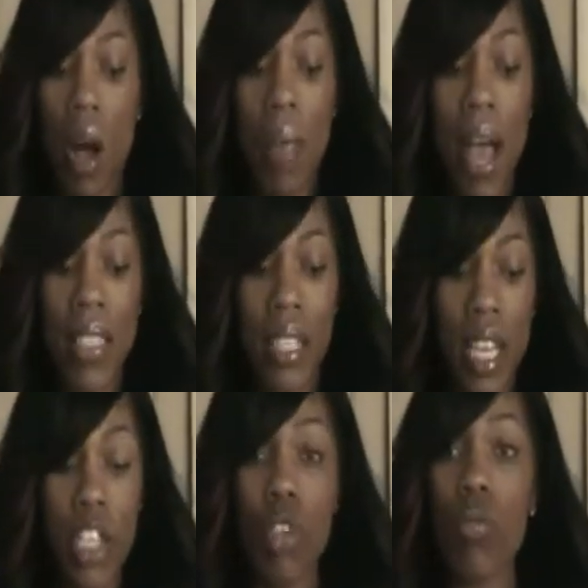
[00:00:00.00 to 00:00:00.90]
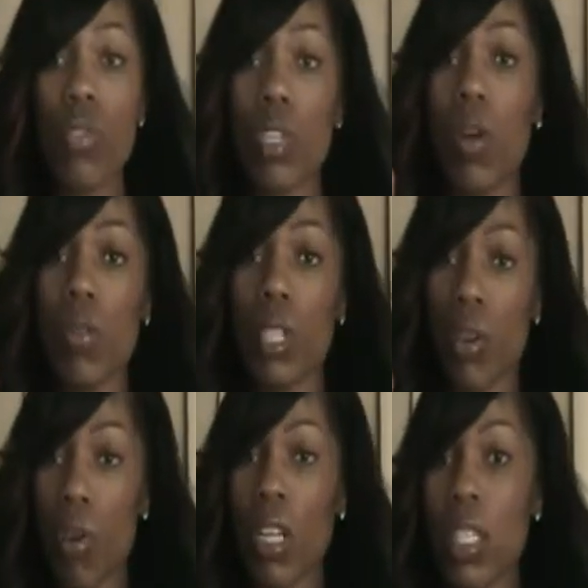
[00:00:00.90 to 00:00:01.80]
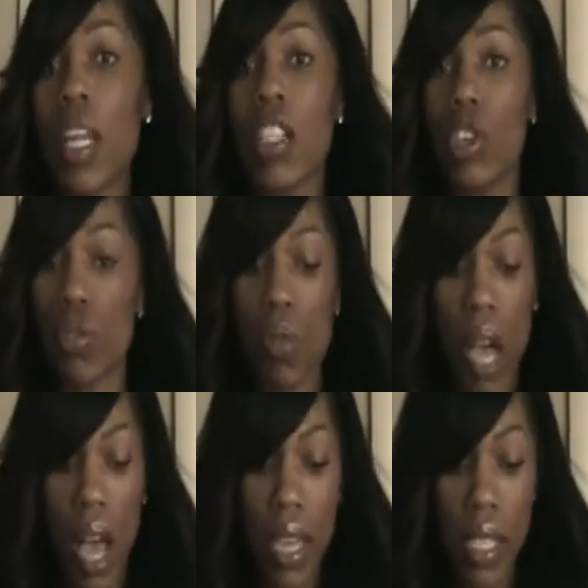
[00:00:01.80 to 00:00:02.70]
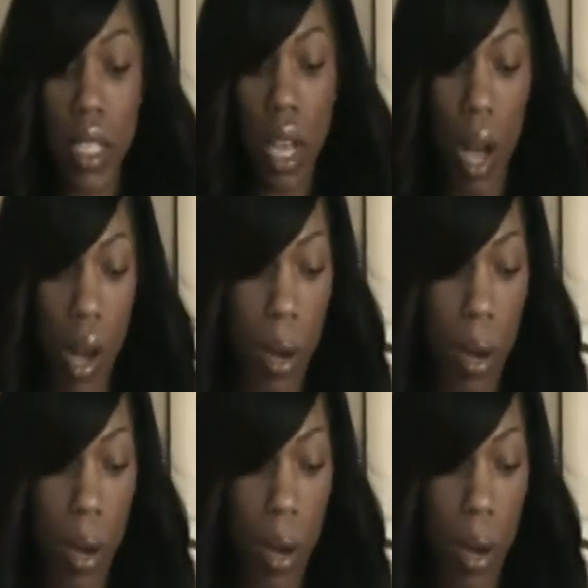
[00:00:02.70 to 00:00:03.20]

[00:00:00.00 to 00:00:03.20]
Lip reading: I didn't use those curlers that I showed you guys,